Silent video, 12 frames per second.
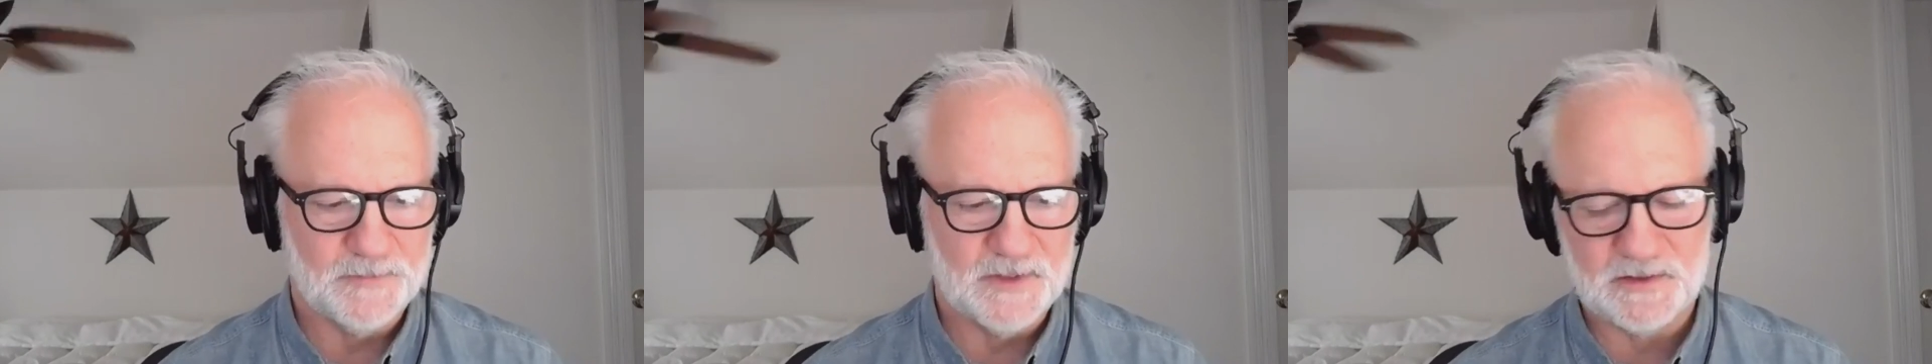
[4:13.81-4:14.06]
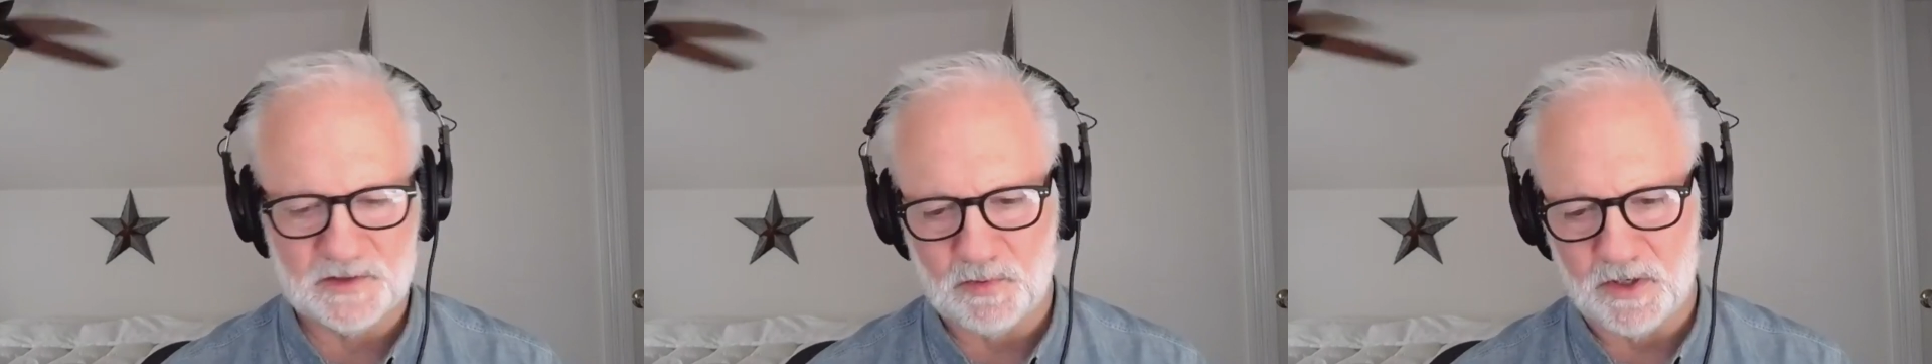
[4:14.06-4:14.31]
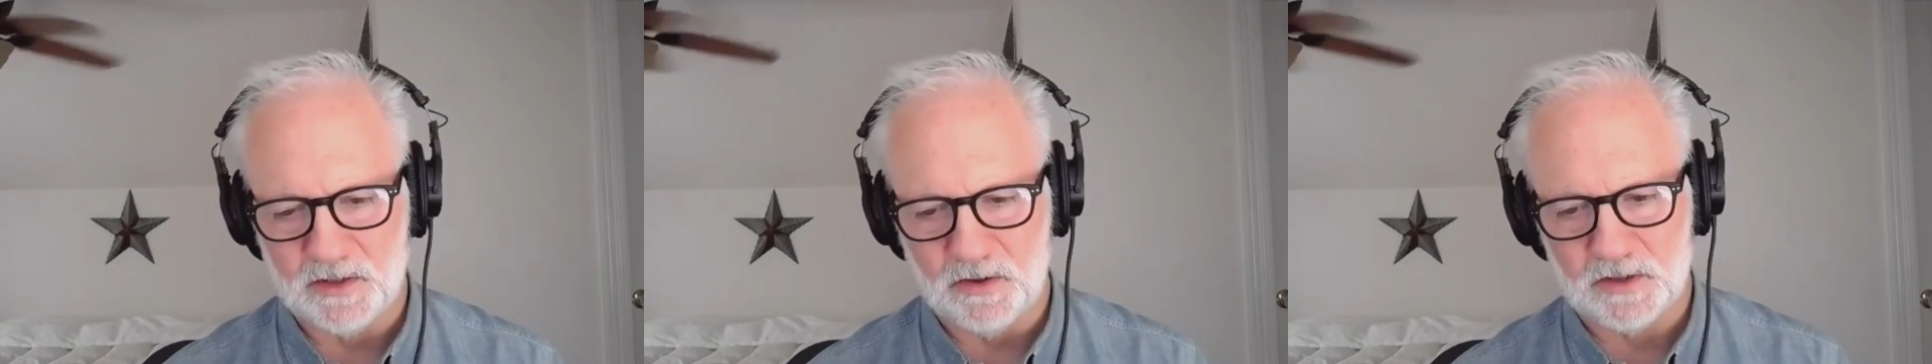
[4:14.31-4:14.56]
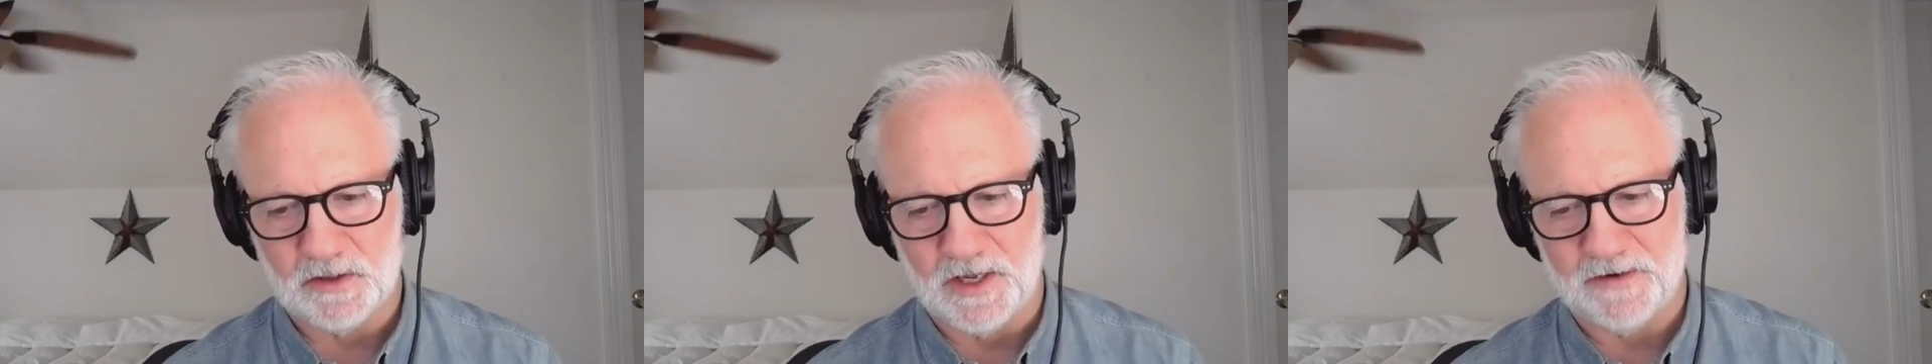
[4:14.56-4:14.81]
this is what it
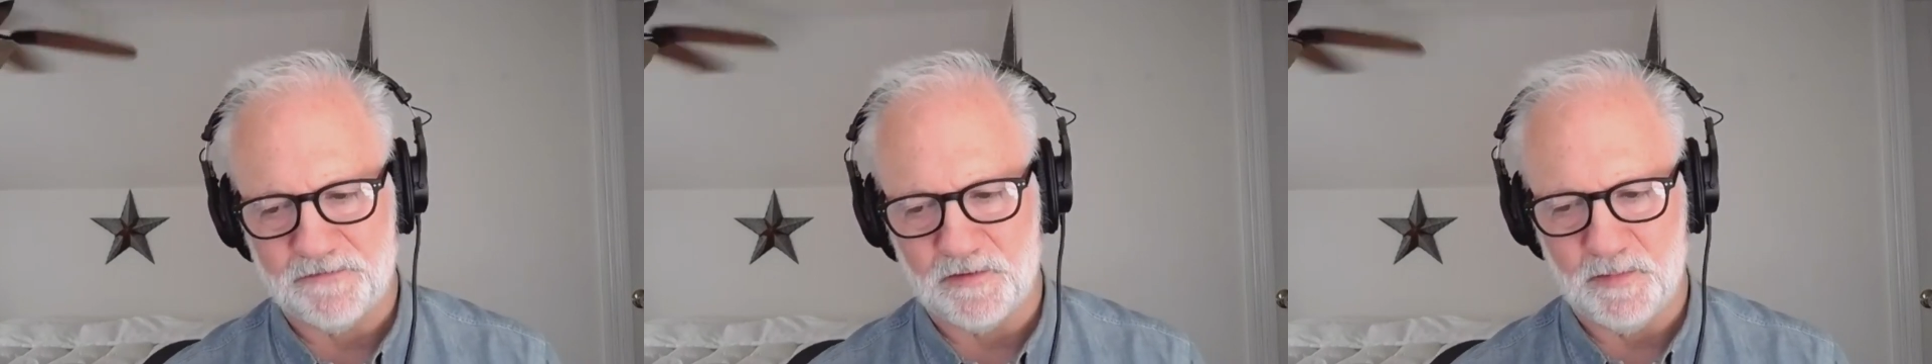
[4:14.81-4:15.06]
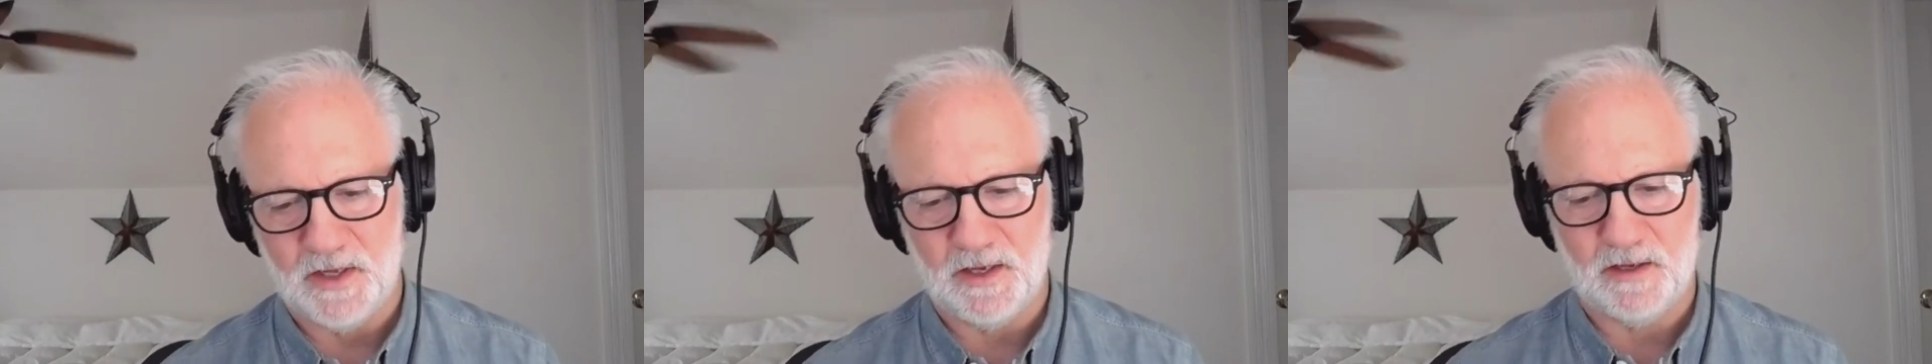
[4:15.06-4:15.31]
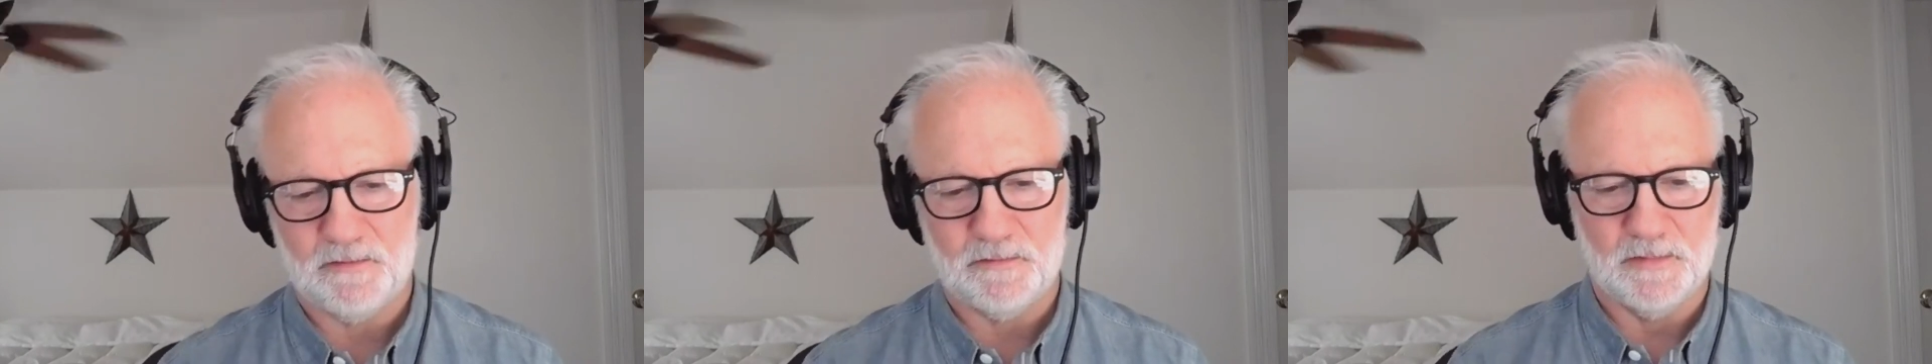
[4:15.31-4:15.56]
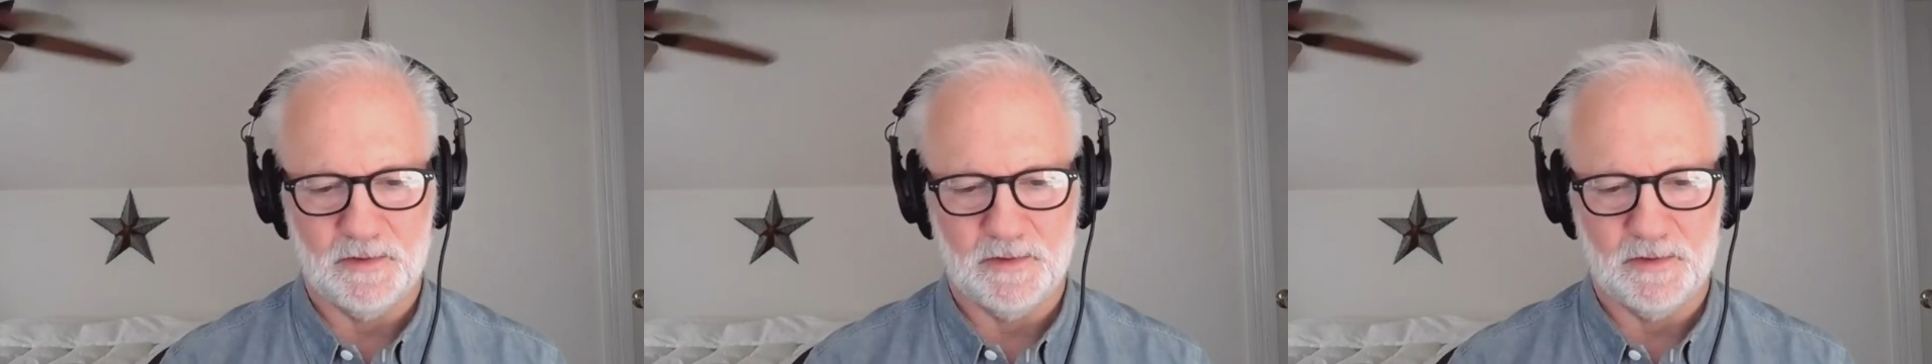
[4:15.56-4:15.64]
looked like for me,